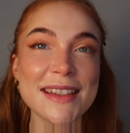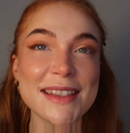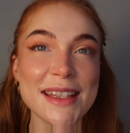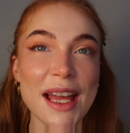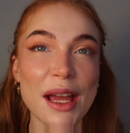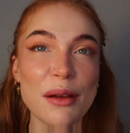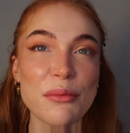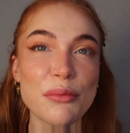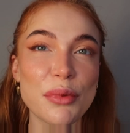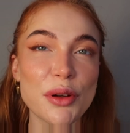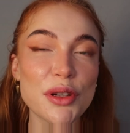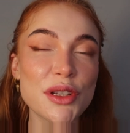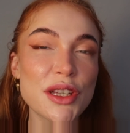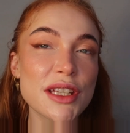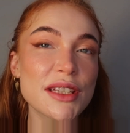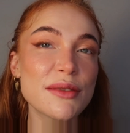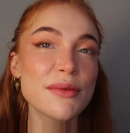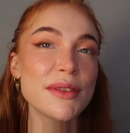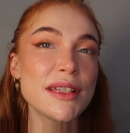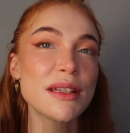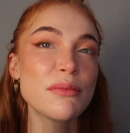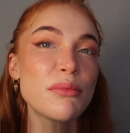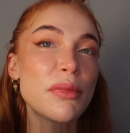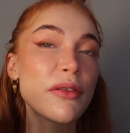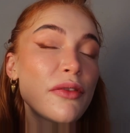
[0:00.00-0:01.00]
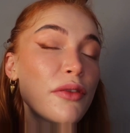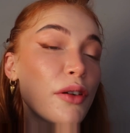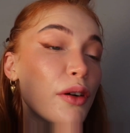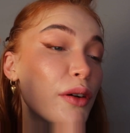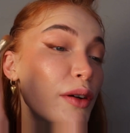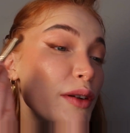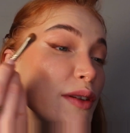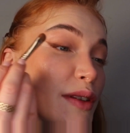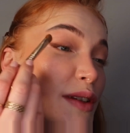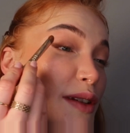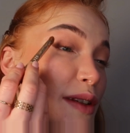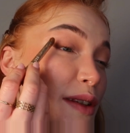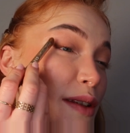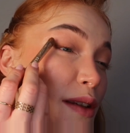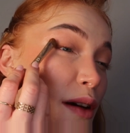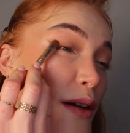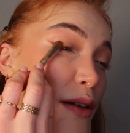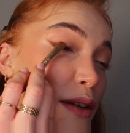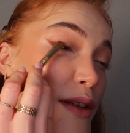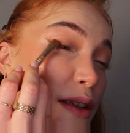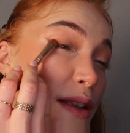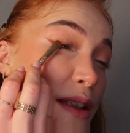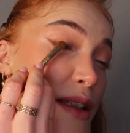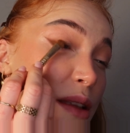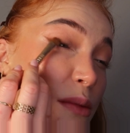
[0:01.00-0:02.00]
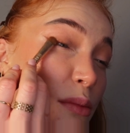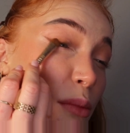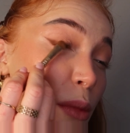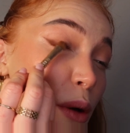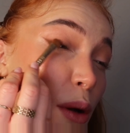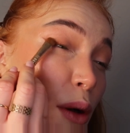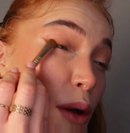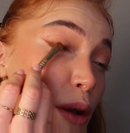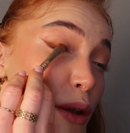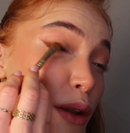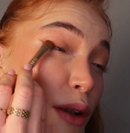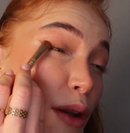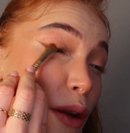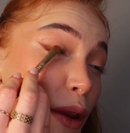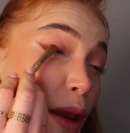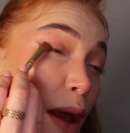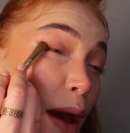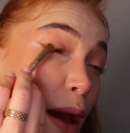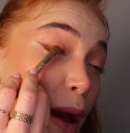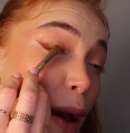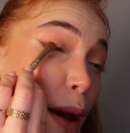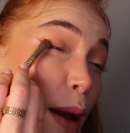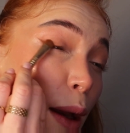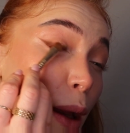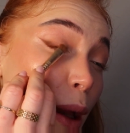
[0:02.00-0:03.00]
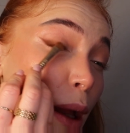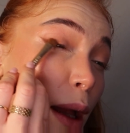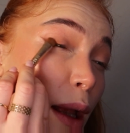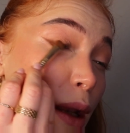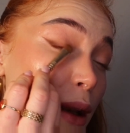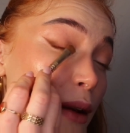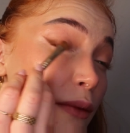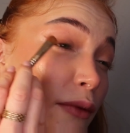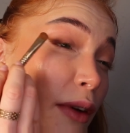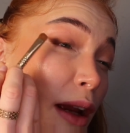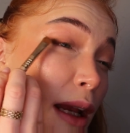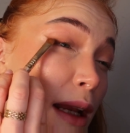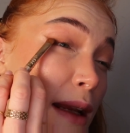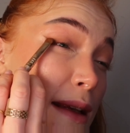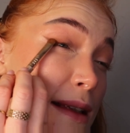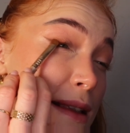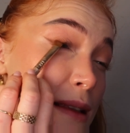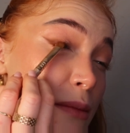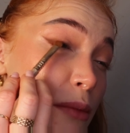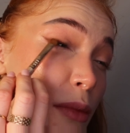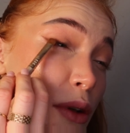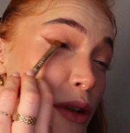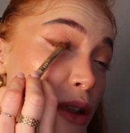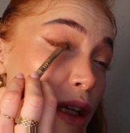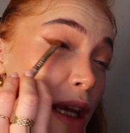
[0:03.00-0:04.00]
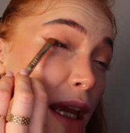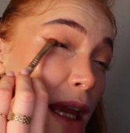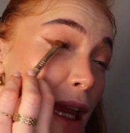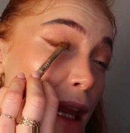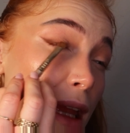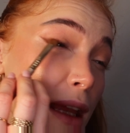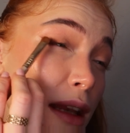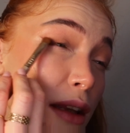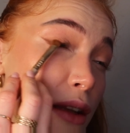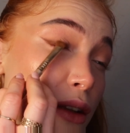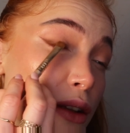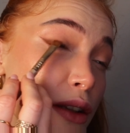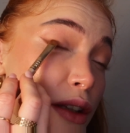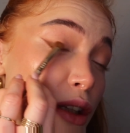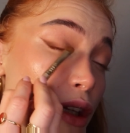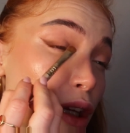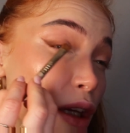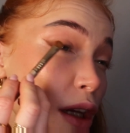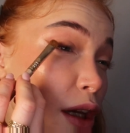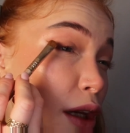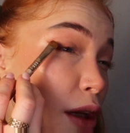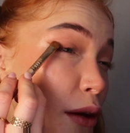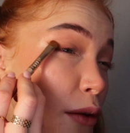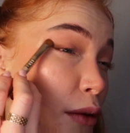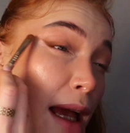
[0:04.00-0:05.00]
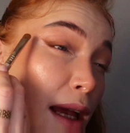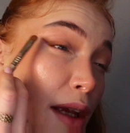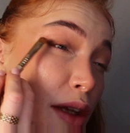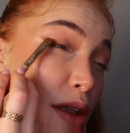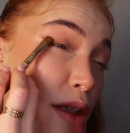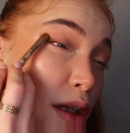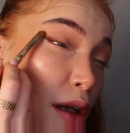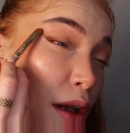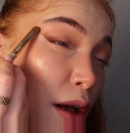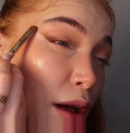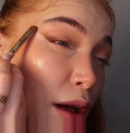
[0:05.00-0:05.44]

the same brush as we did before and just start to smudge that and really smudge it into lash